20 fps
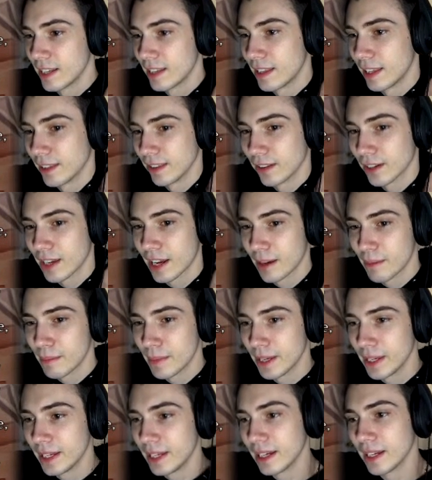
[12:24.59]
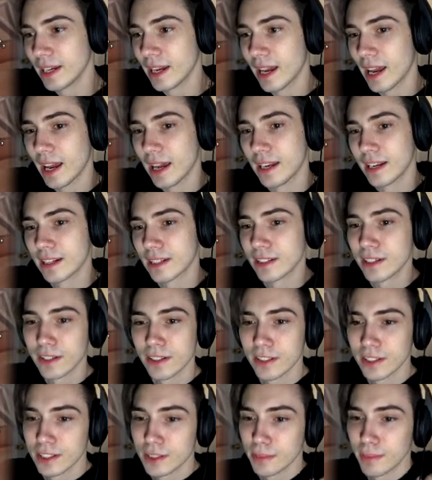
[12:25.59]
Then look at me and
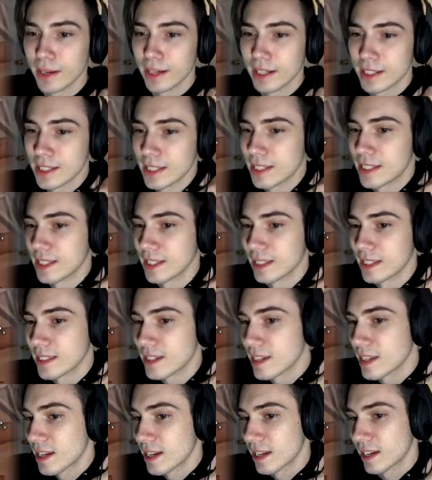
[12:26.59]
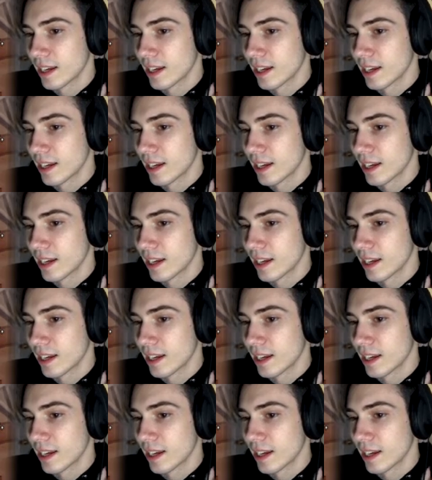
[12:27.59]
acknowledge my existence.